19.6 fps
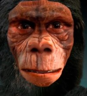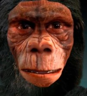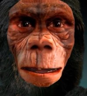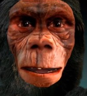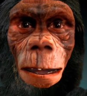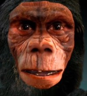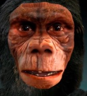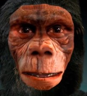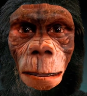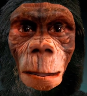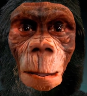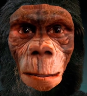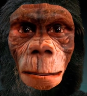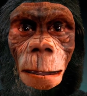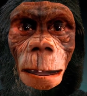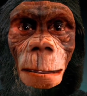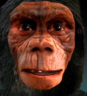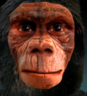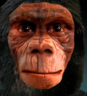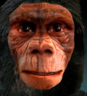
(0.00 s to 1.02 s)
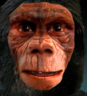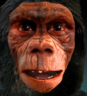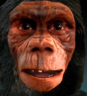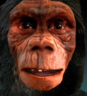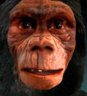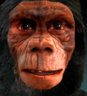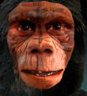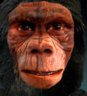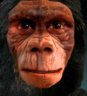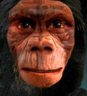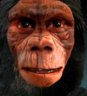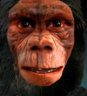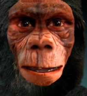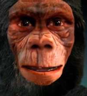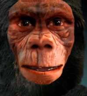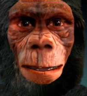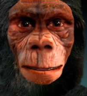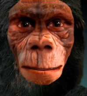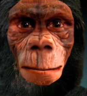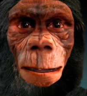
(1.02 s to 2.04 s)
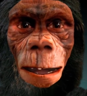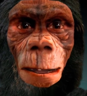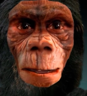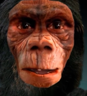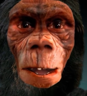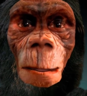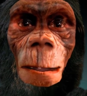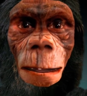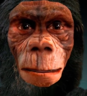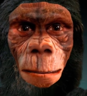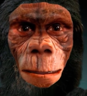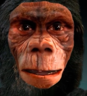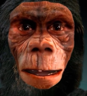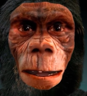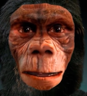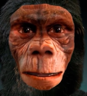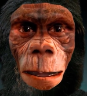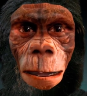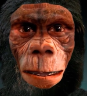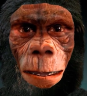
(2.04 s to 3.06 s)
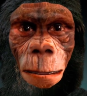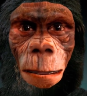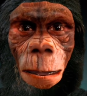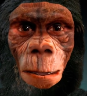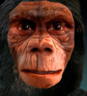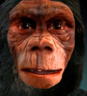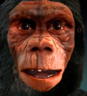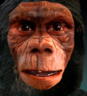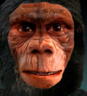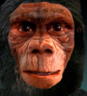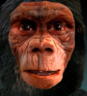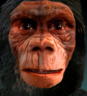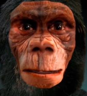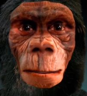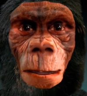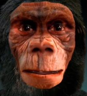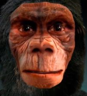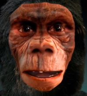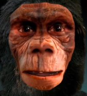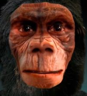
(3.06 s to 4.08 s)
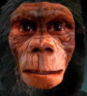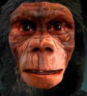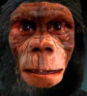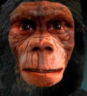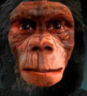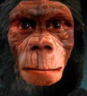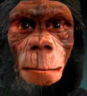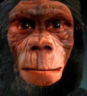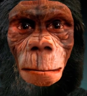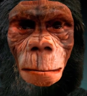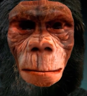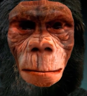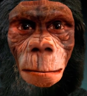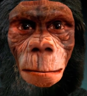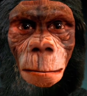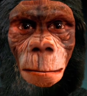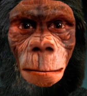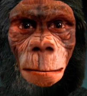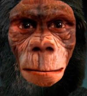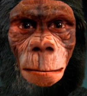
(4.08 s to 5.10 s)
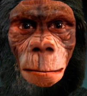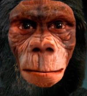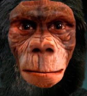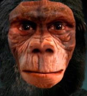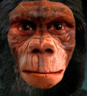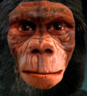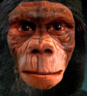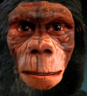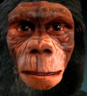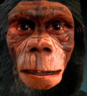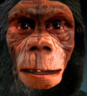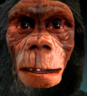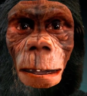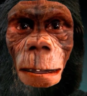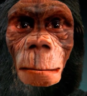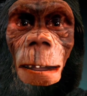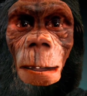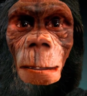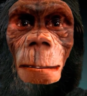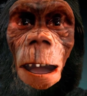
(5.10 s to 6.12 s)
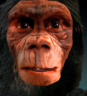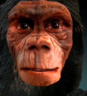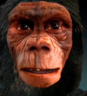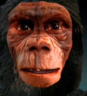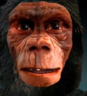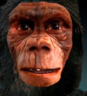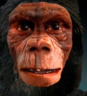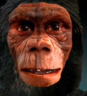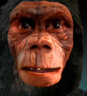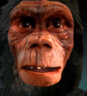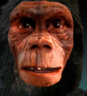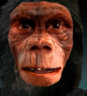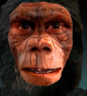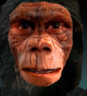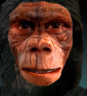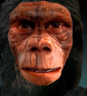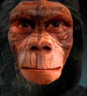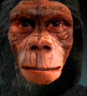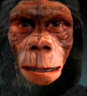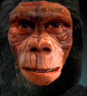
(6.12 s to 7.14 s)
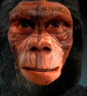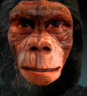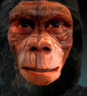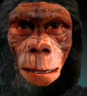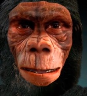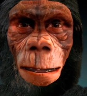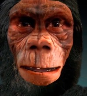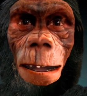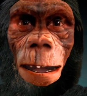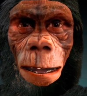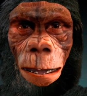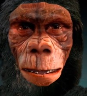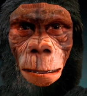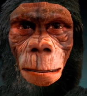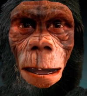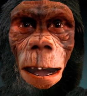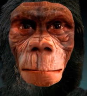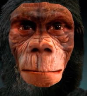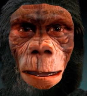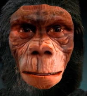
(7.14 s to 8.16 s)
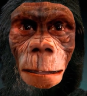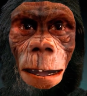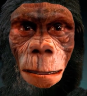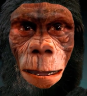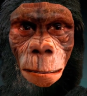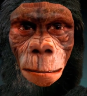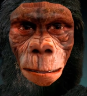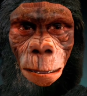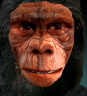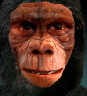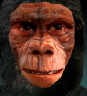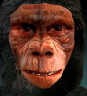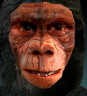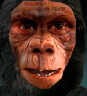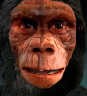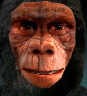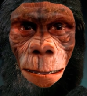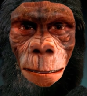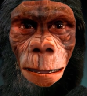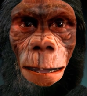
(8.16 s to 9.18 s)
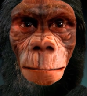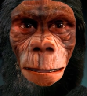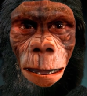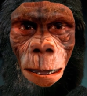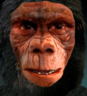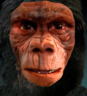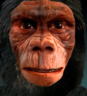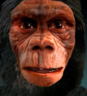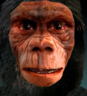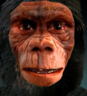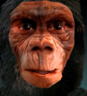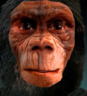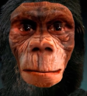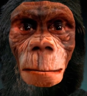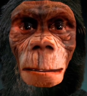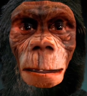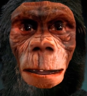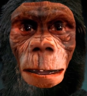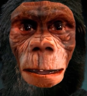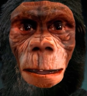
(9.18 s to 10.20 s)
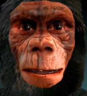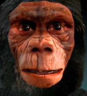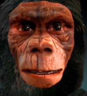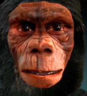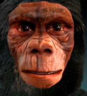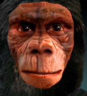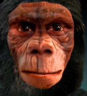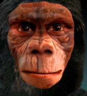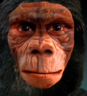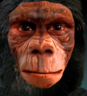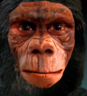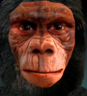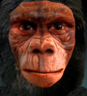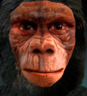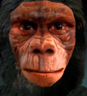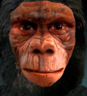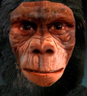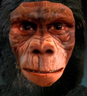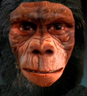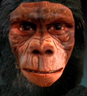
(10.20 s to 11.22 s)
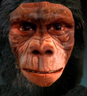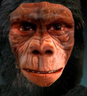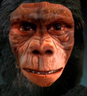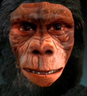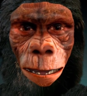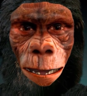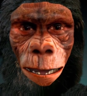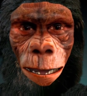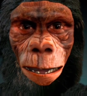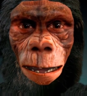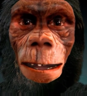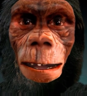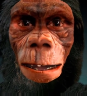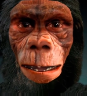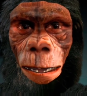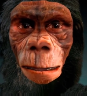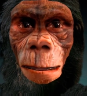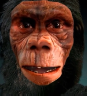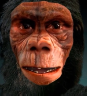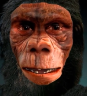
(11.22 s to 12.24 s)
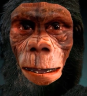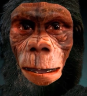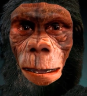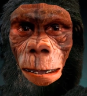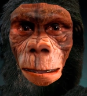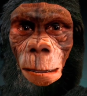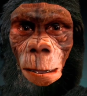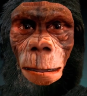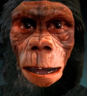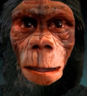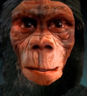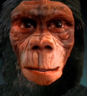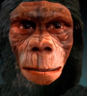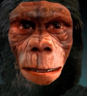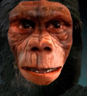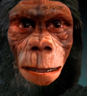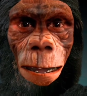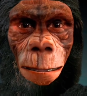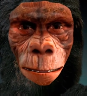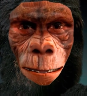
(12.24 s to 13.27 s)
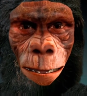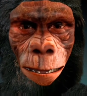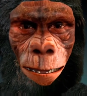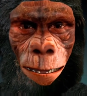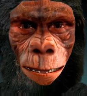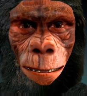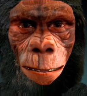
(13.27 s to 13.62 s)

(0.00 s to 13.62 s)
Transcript: It is speculated that my species is a direct ancestor of Australopithecus. This hypothesis places me as the last common relative between humans and chimpanzees. My species became extinct.